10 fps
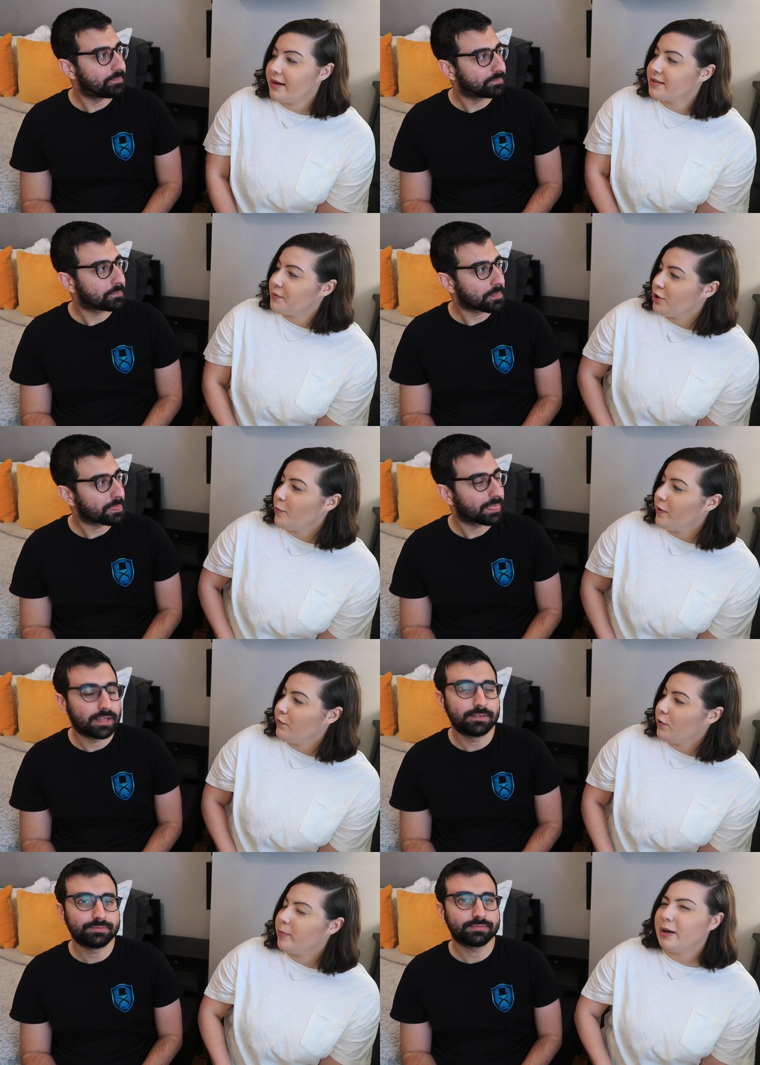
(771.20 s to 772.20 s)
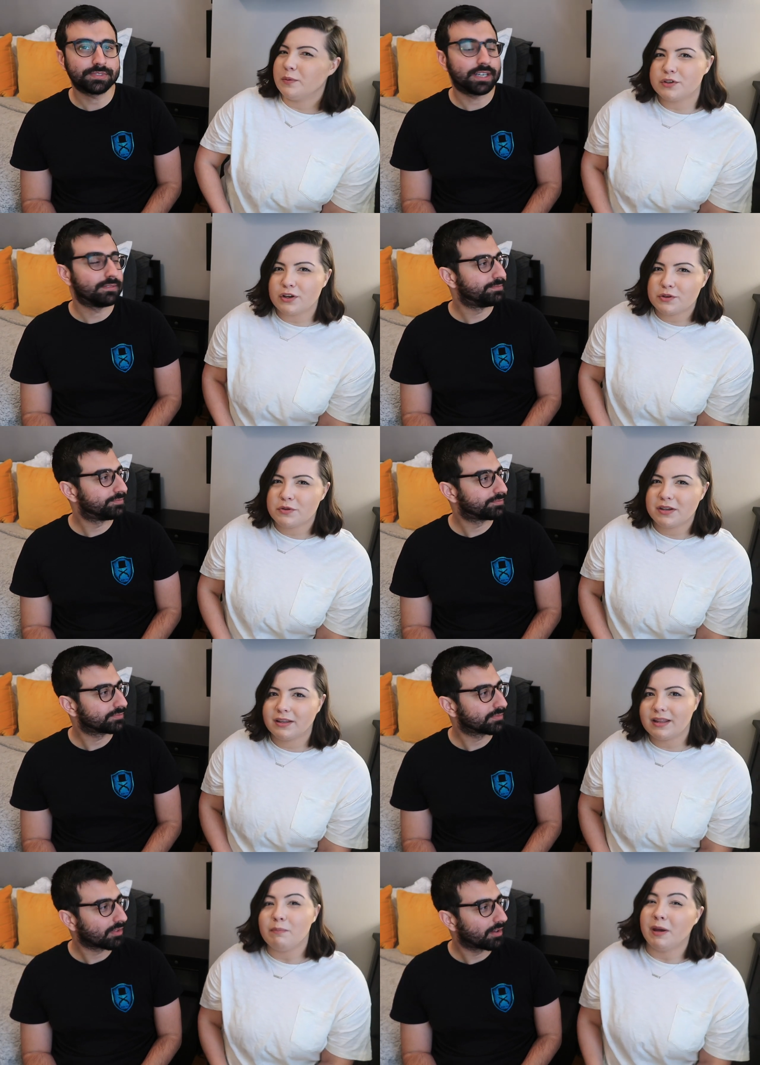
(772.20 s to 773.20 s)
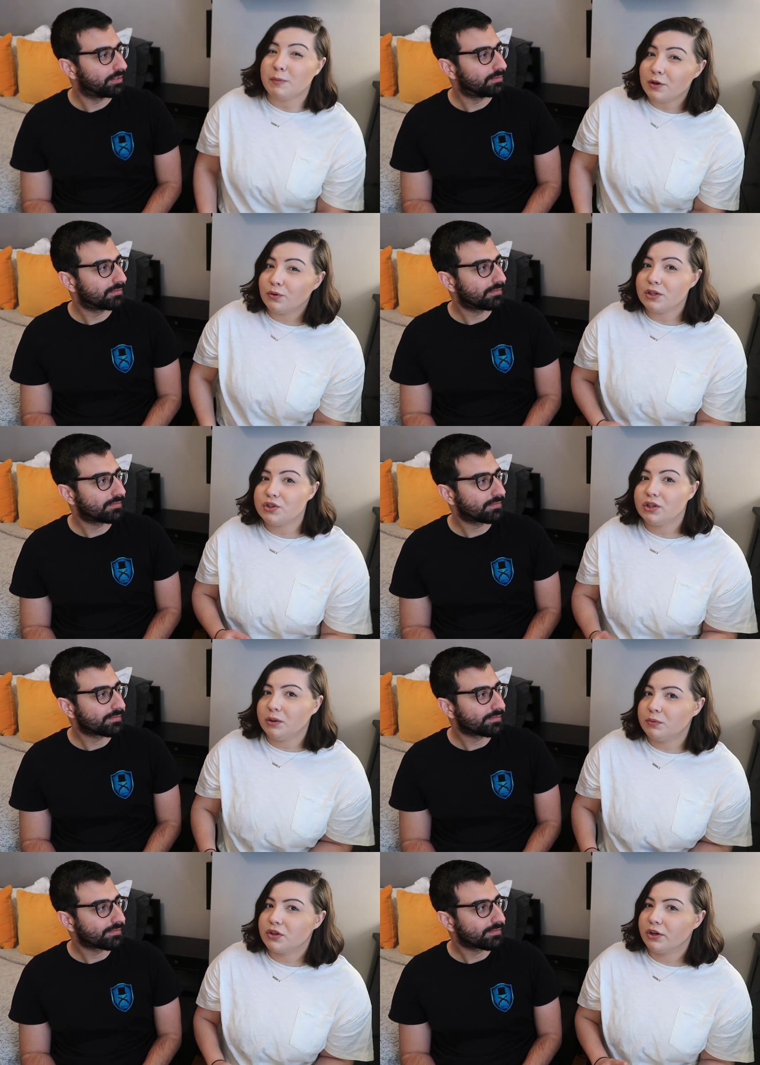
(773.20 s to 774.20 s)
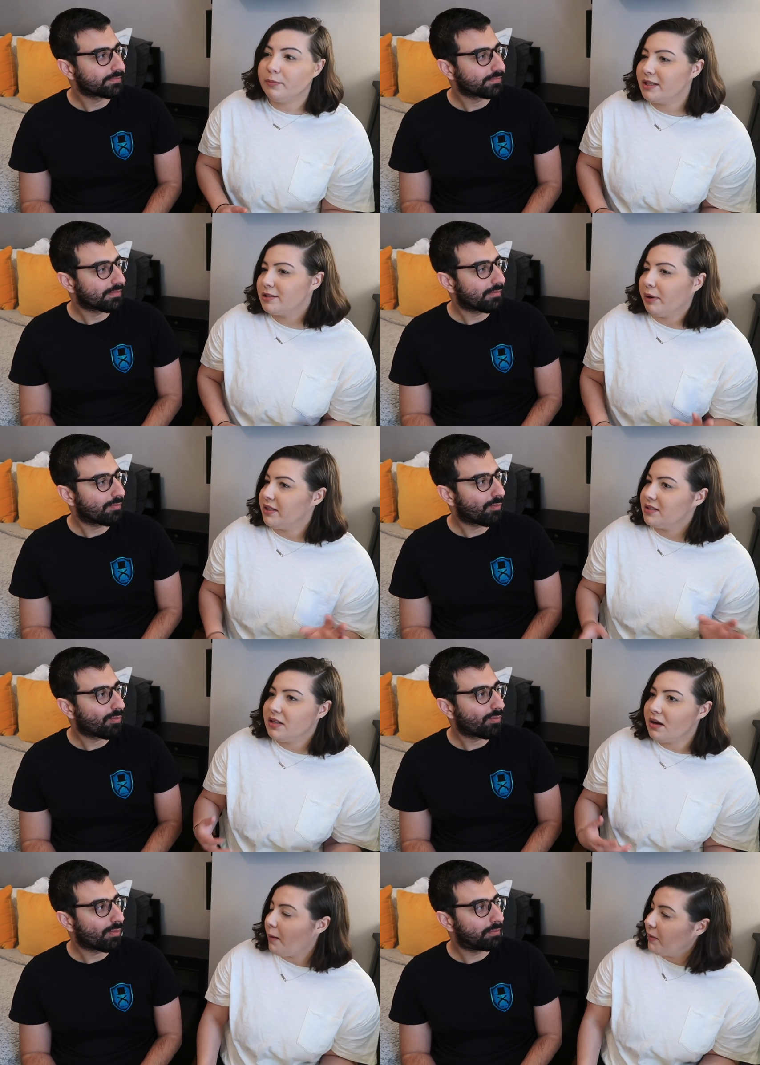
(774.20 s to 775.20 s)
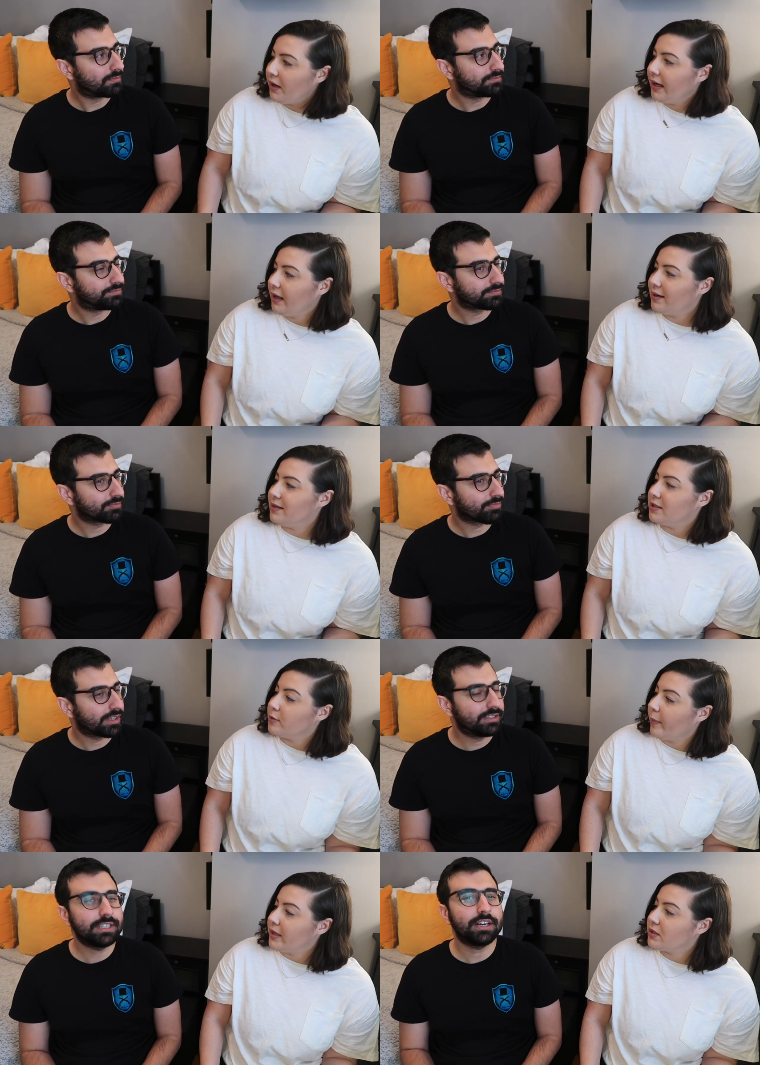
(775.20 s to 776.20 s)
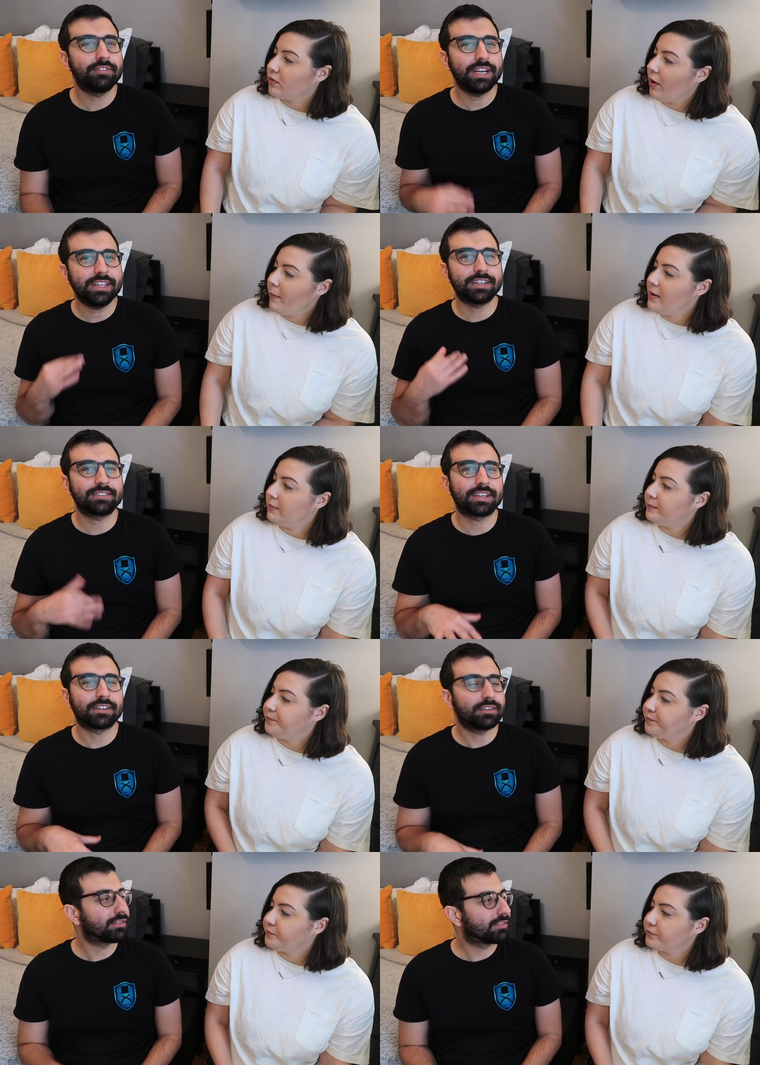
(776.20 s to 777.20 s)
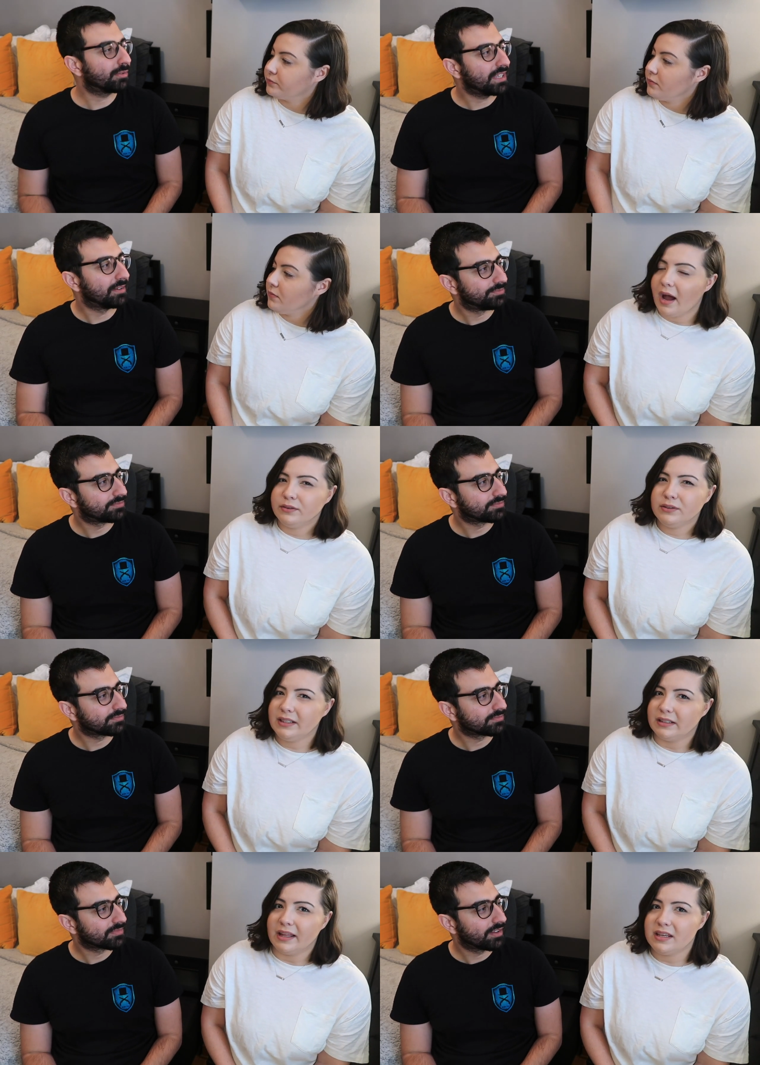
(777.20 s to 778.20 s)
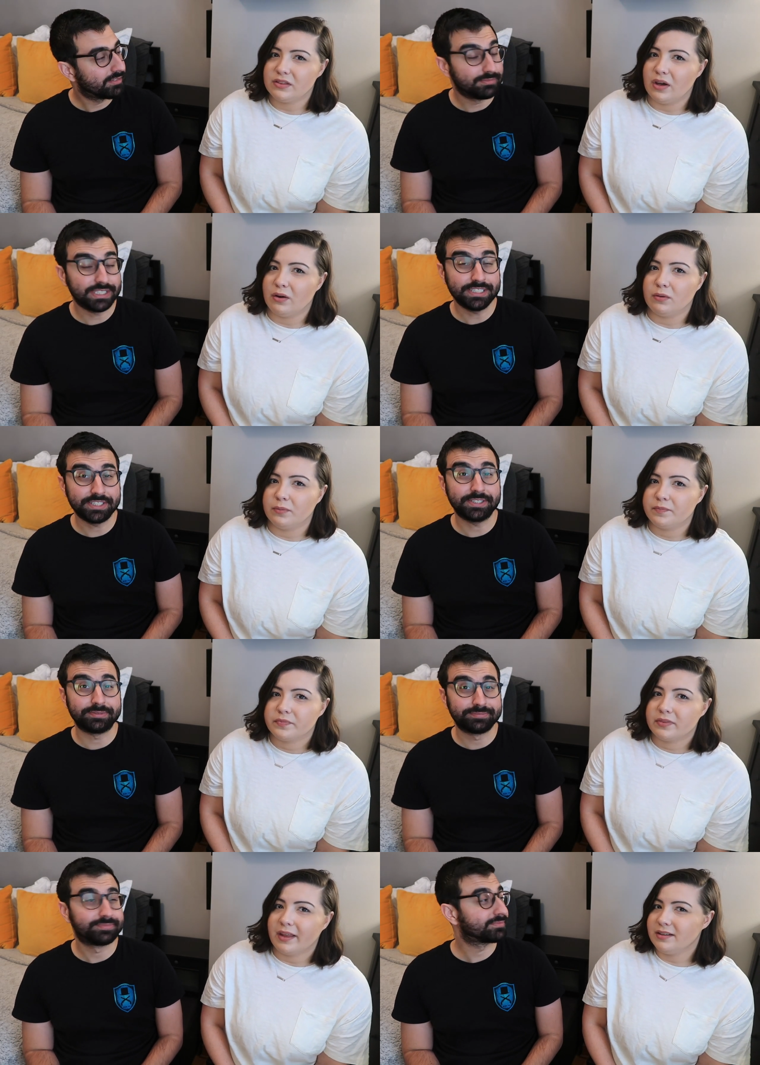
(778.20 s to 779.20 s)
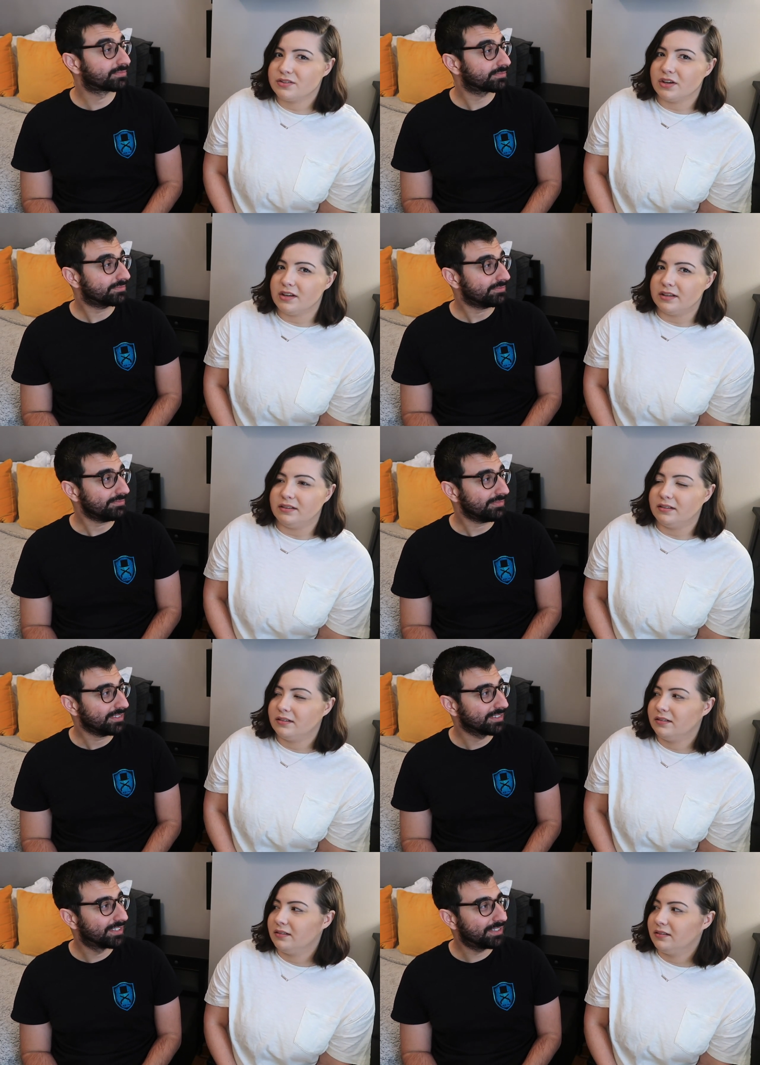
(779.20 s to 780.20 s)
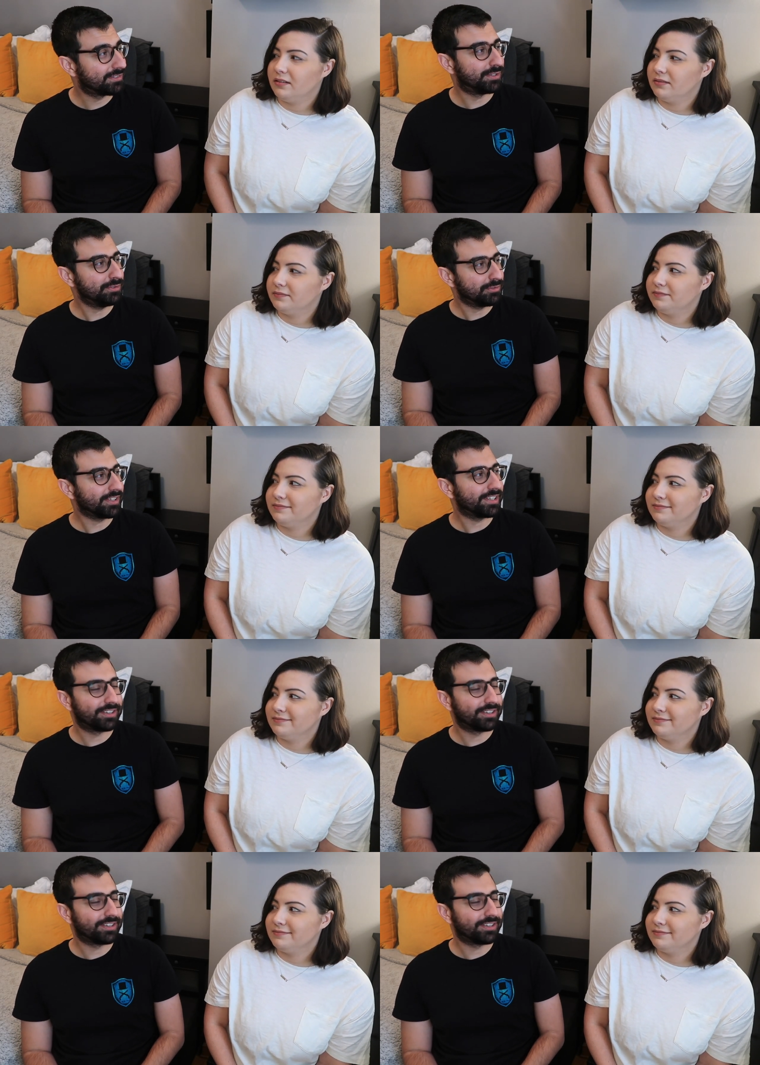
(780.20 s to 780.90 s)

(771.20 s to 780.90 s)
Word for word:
Speaker 1: as I was hoping for, but I was yeah. also thinking that maybe green chili was going to be spicy. I'm not getting any spice. No, if anything, it. it's
Speaker 2: like a little sweet.
Speaker 1: I really like it though. Me too. That is good.
Speaker 2: That's two really